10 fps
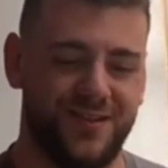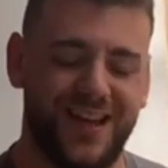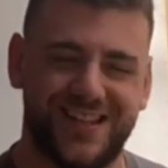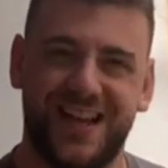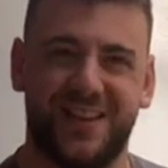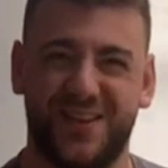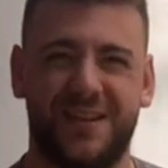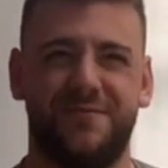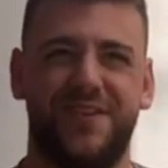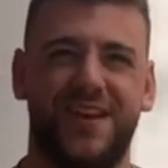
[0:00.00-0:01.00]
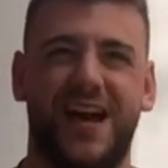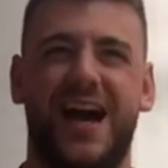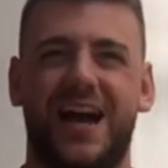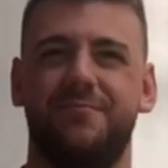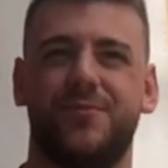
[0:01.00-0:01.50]
exactly the same thing,
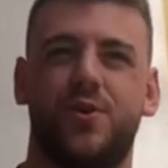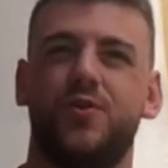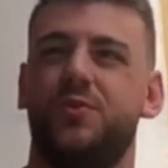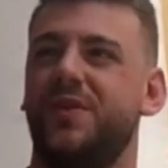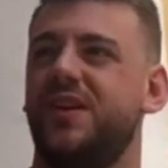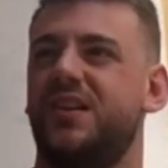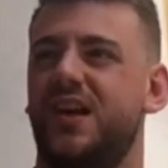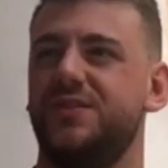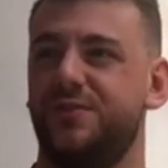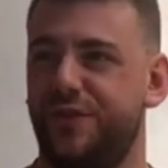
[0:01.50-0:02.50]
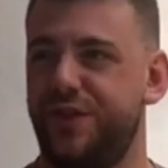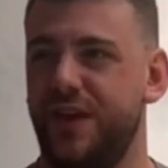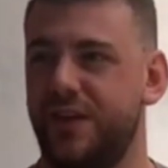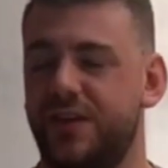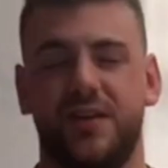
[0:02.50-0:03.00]
I'm going to be inclined to
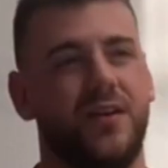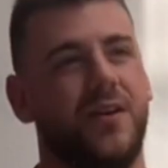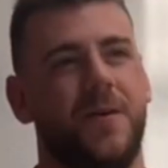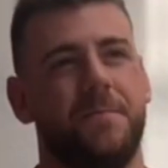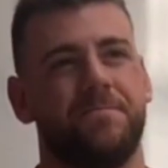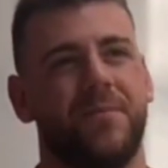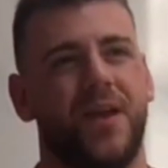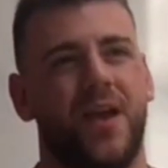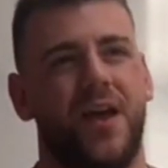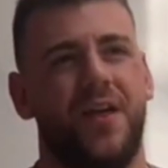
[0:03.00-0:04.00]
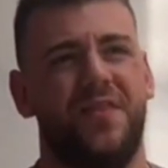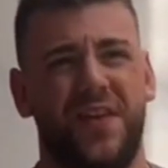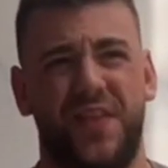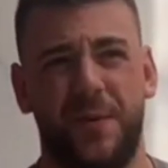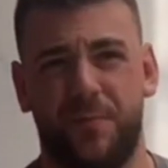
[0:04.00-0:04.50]
think
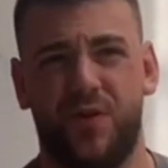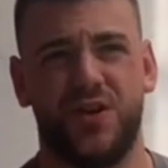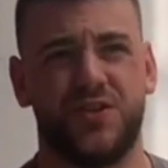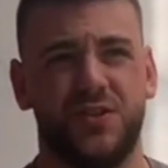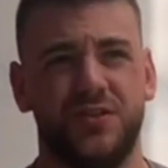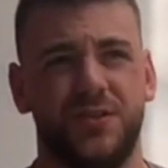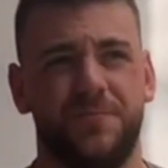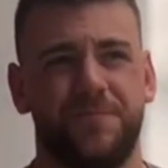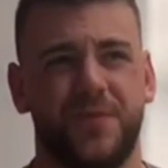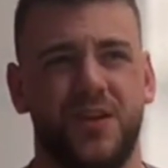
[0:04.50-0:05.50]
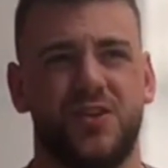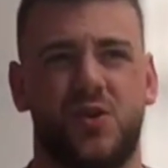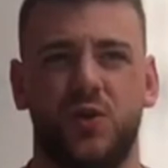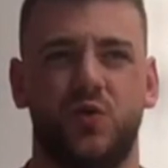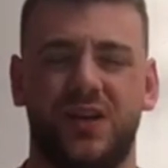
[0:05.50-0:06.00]
that that person is
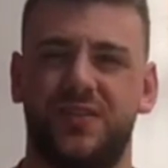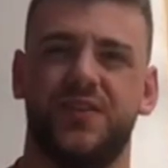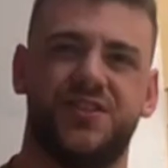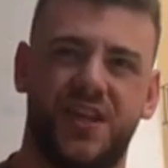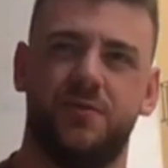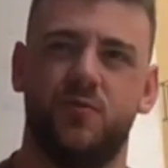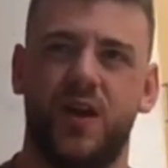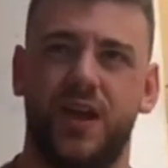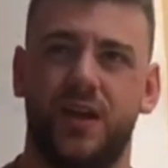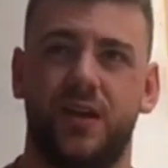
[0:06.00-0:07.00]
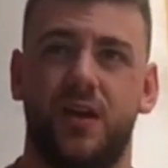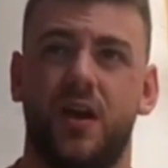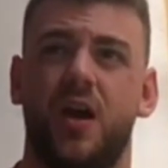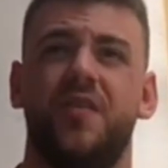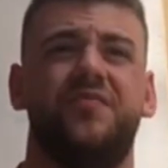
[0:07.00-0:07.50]
going to act in the same way.
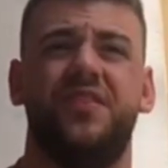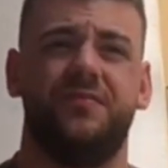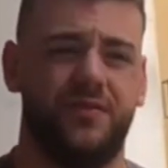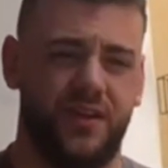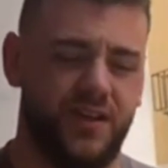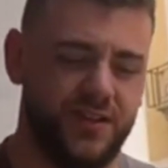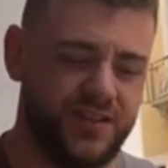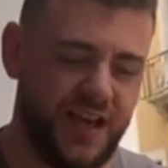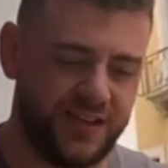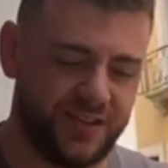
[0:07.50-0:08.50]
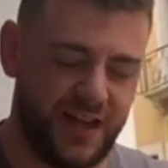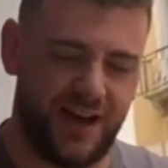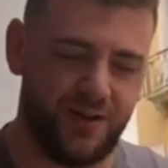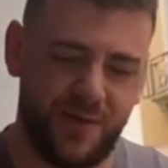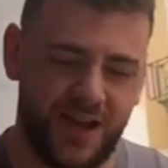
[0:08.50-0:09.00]
Is that
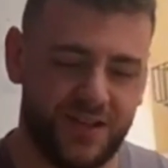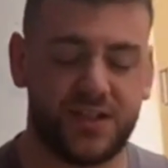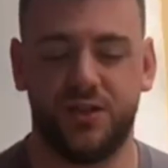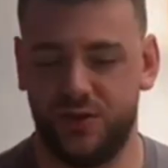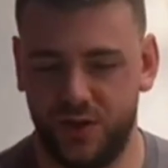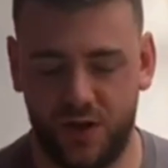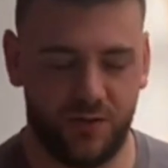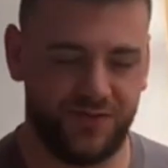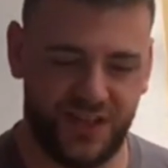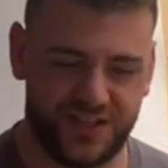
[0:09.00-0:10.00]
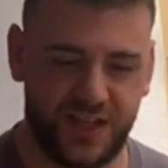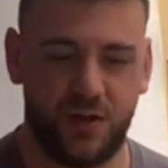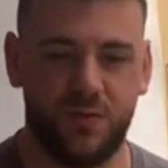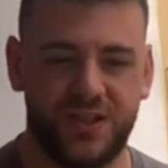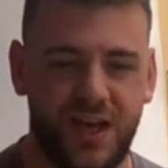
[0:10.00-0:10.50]
automatic? No. Does that
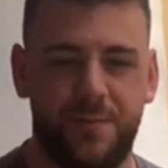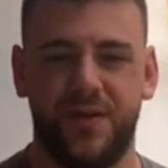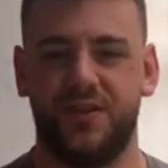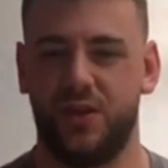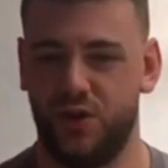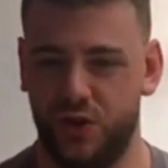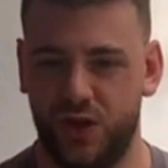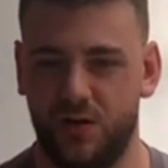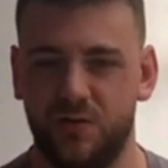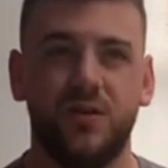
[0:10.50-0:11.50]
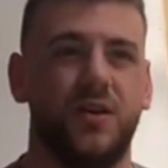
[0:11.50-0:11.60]
always happen? No.